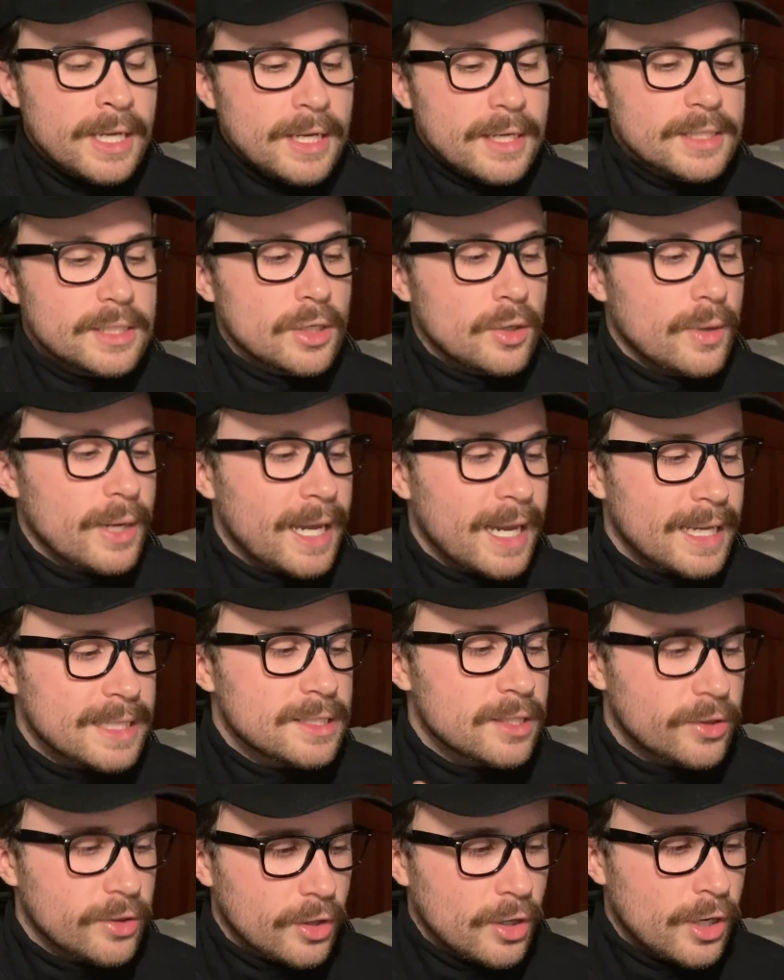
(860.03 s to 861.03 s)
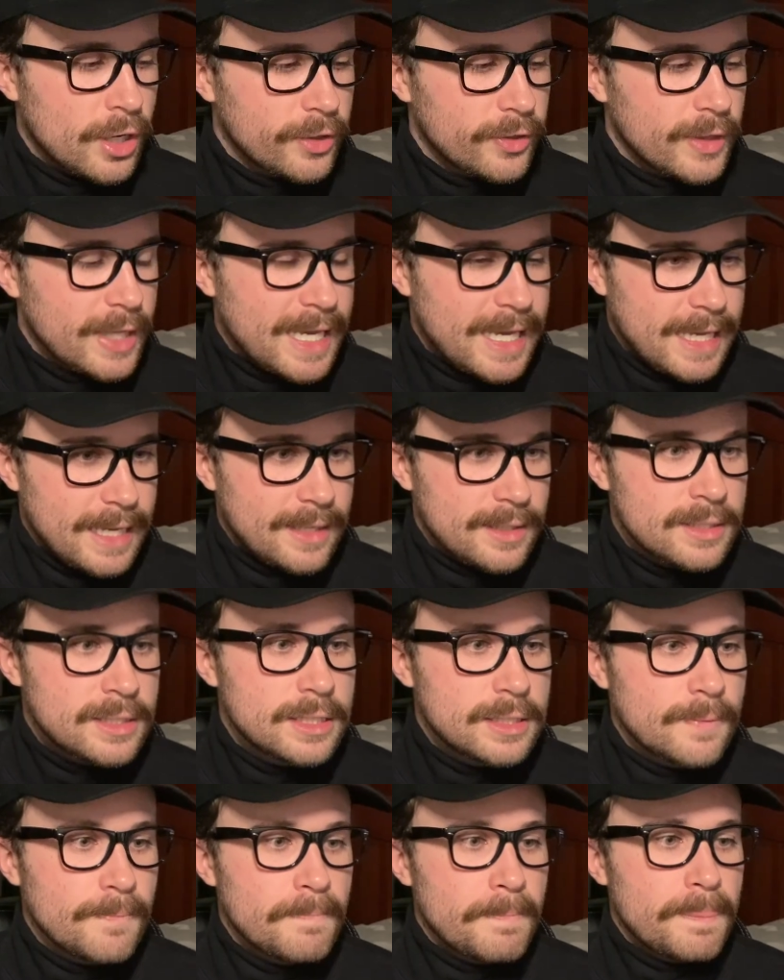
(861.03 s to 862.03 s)
So Azathoth
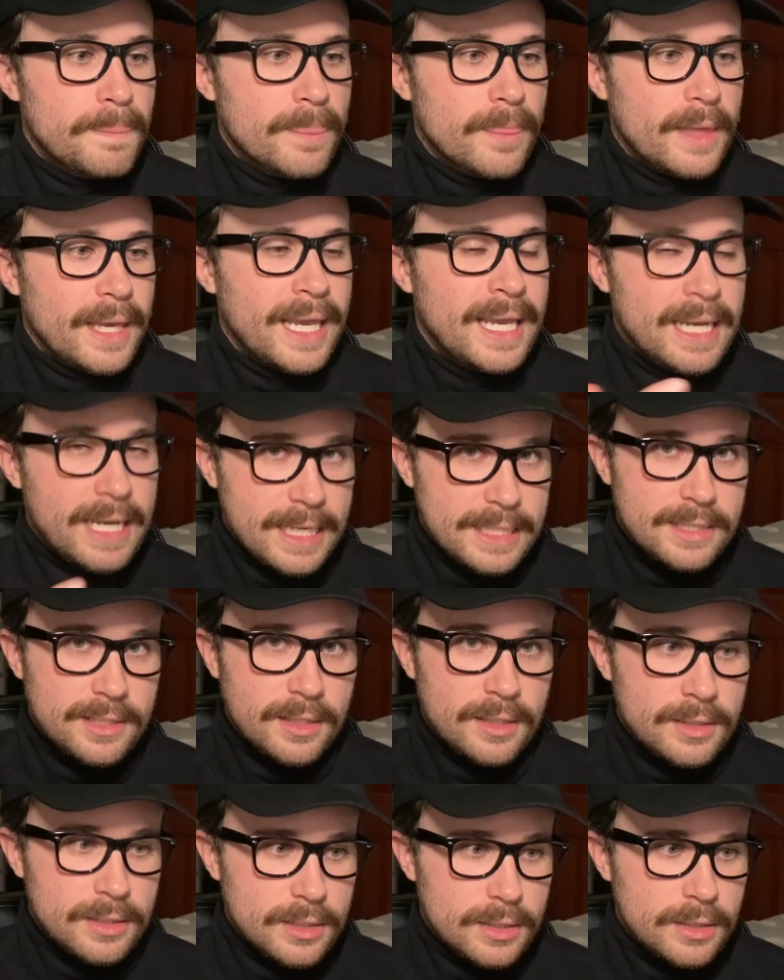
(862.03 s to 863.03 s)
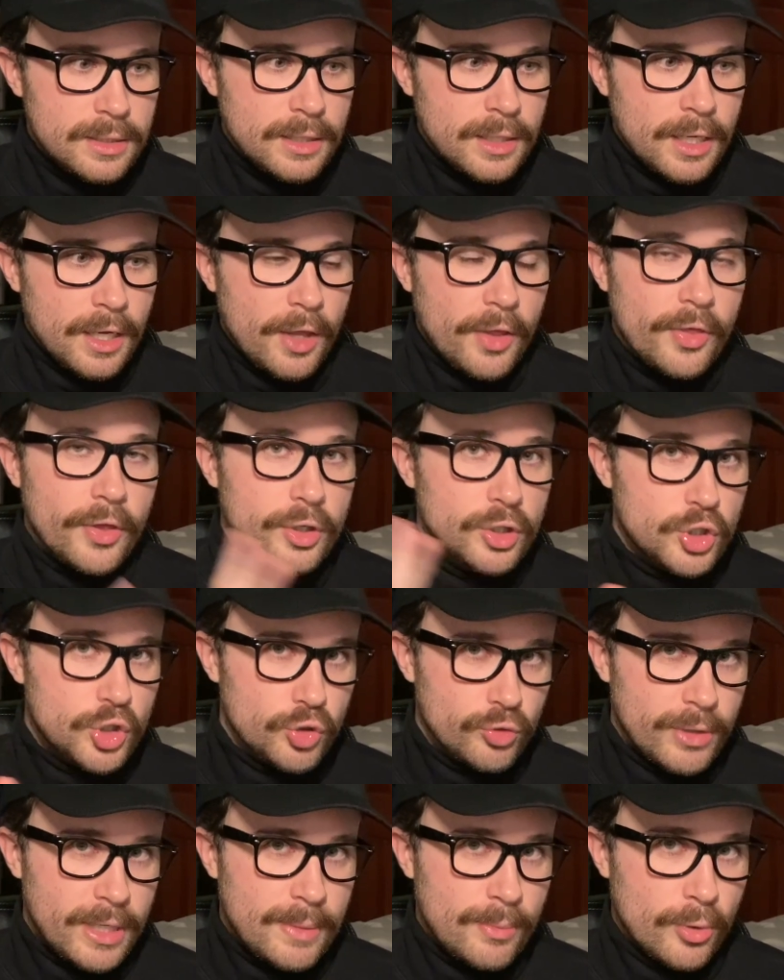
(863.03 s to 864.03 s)
is, in essence, the
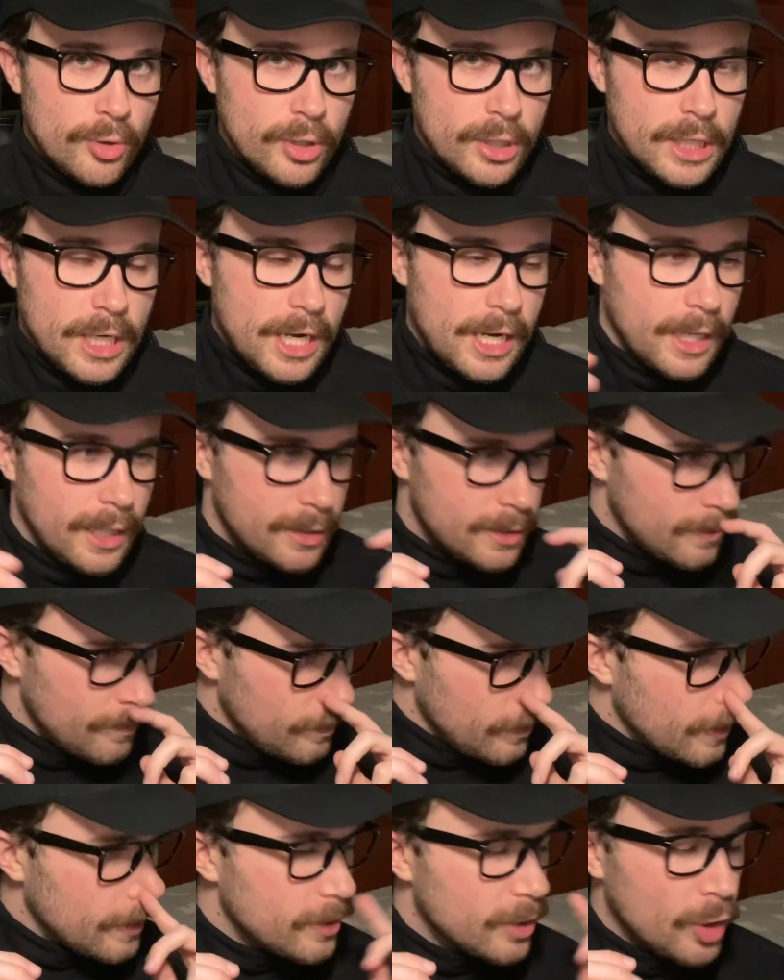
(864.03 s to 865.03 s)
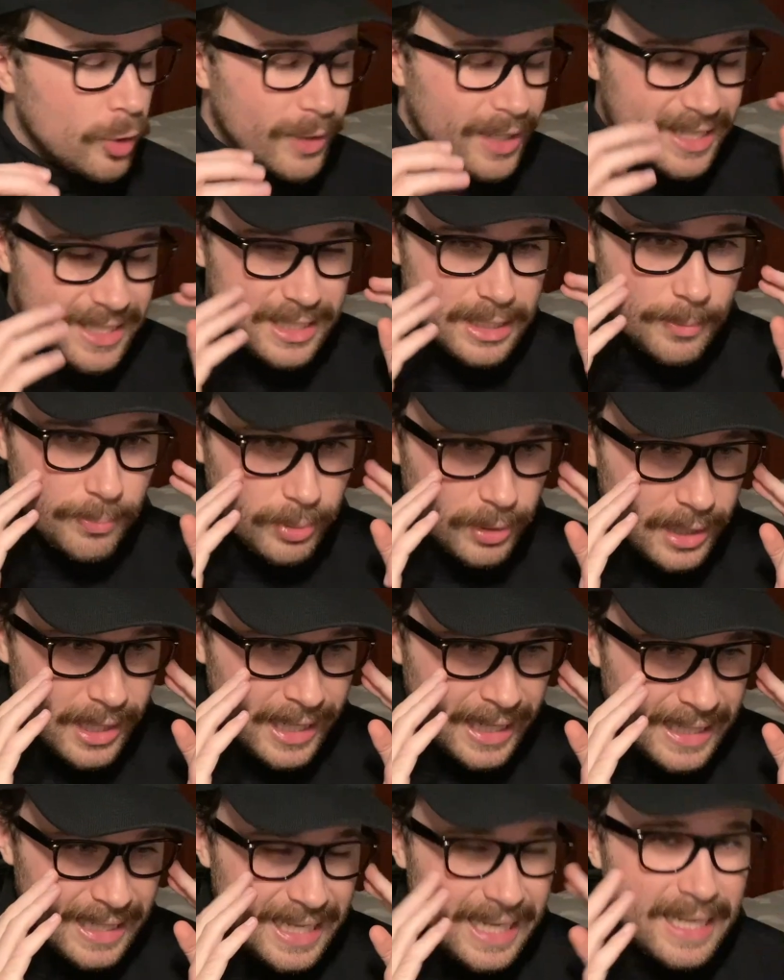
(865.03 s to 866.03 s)
dreamer god. Known as the
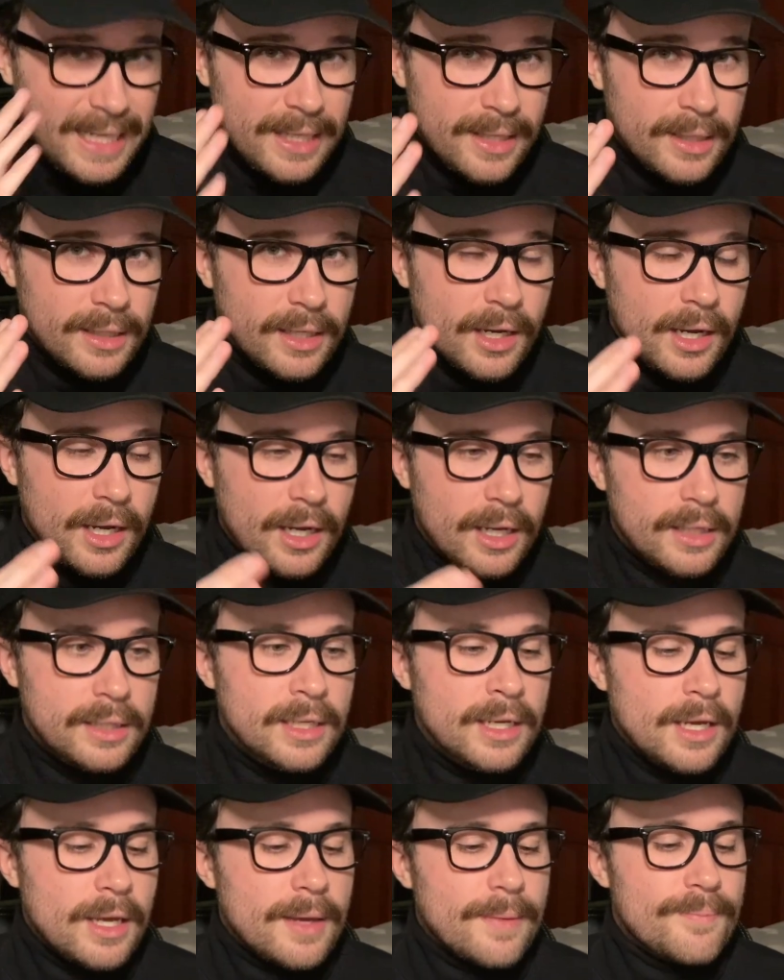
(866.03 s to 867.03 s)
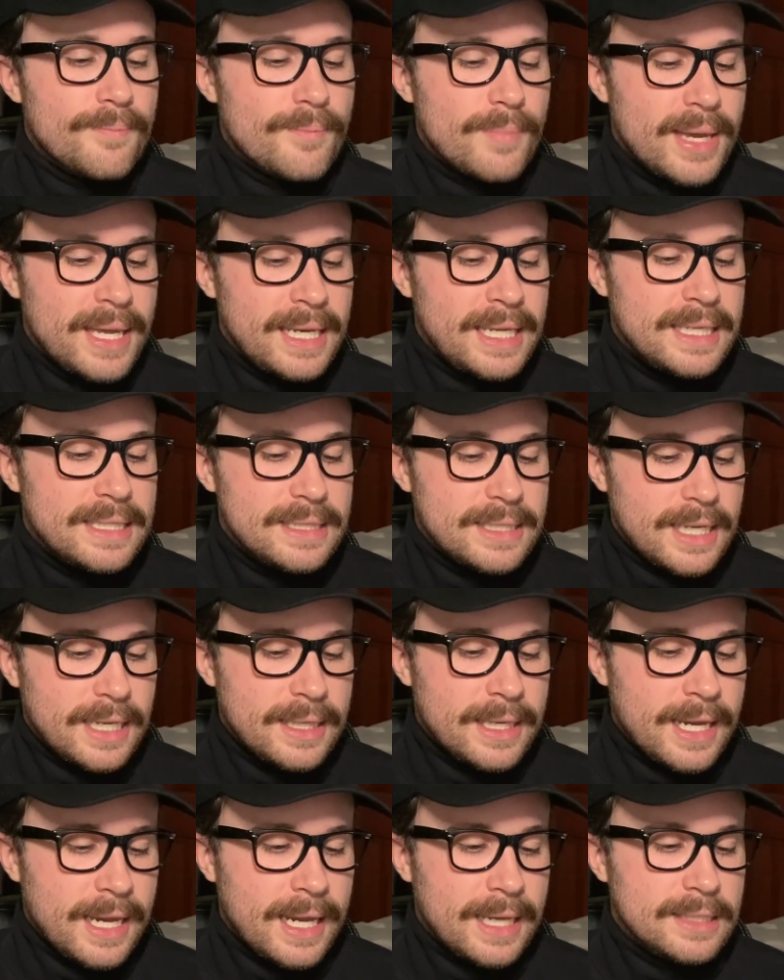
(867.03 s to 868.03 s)
blind idiot god, many say
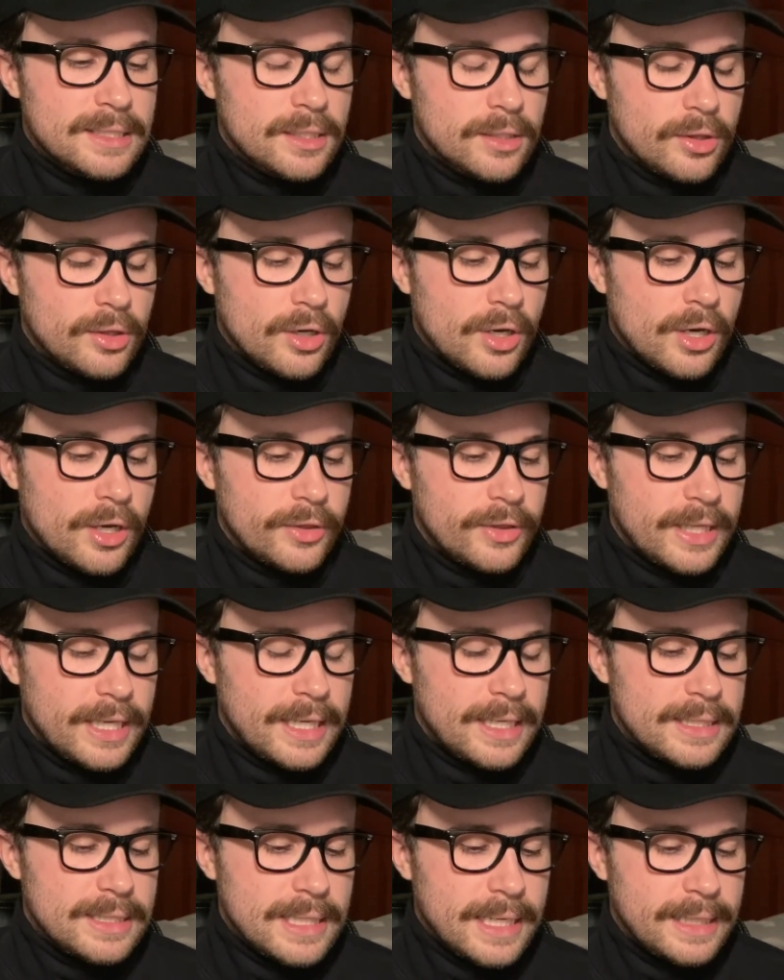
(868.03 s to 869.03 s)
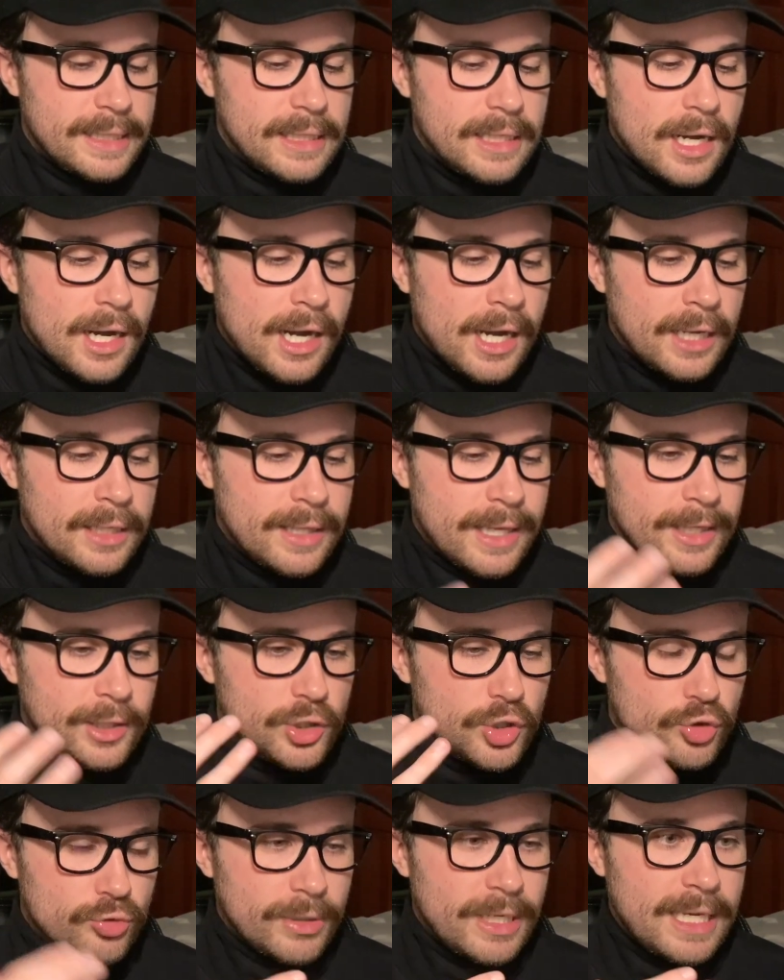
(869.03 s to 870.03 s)
that Azathoth is a god
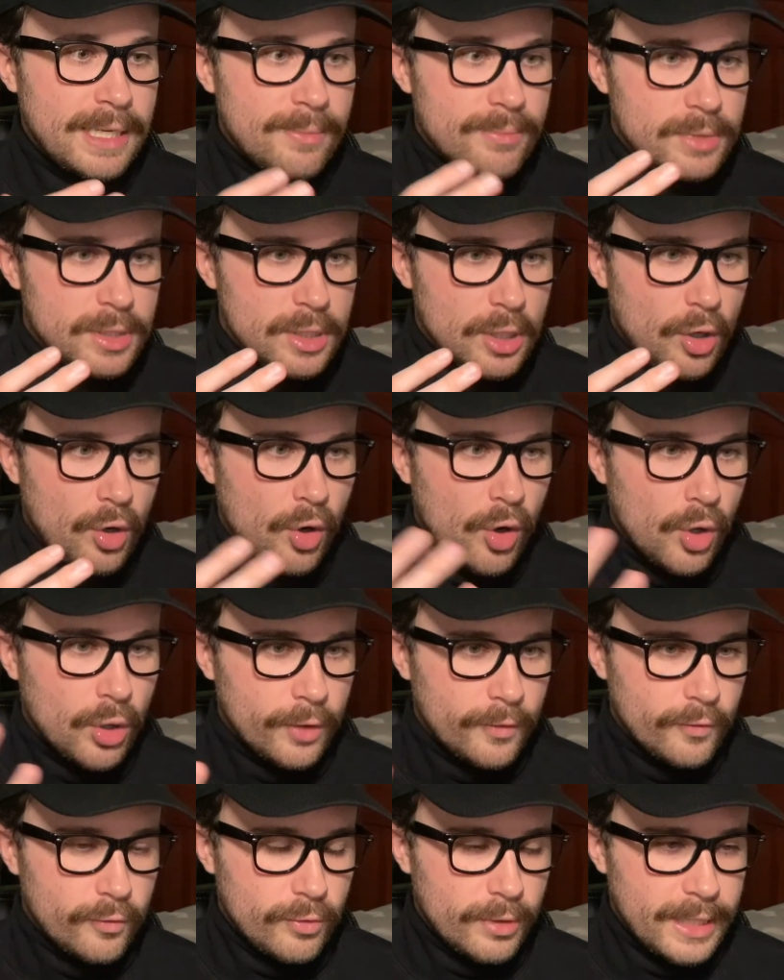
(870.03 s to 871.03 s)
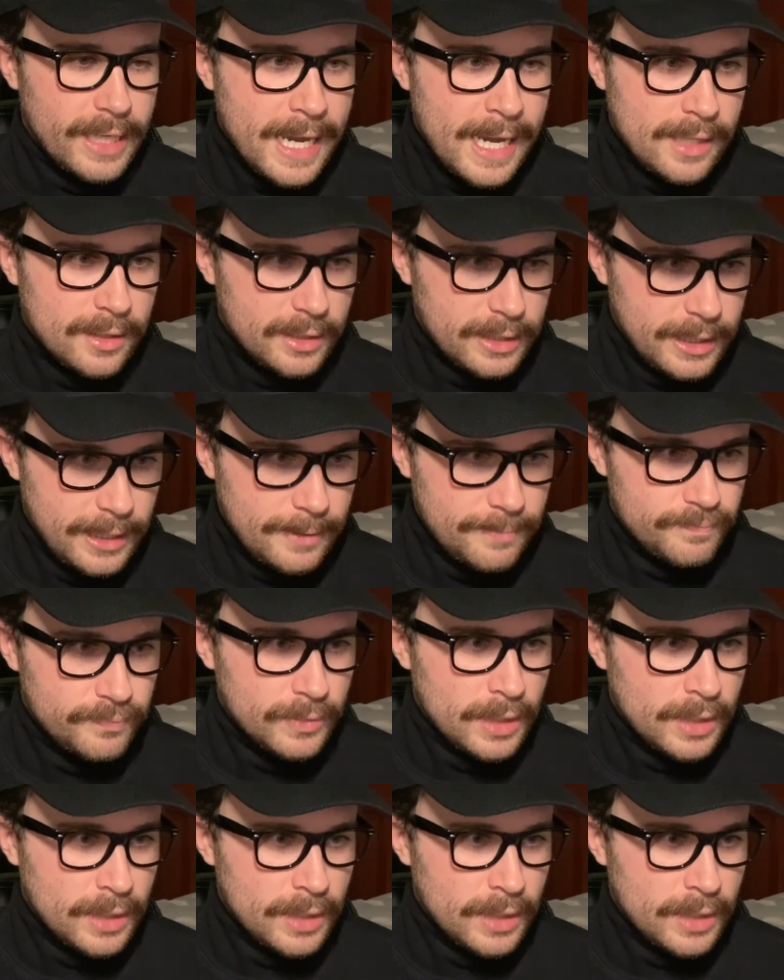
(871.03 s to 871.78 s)
that dreams all of reality.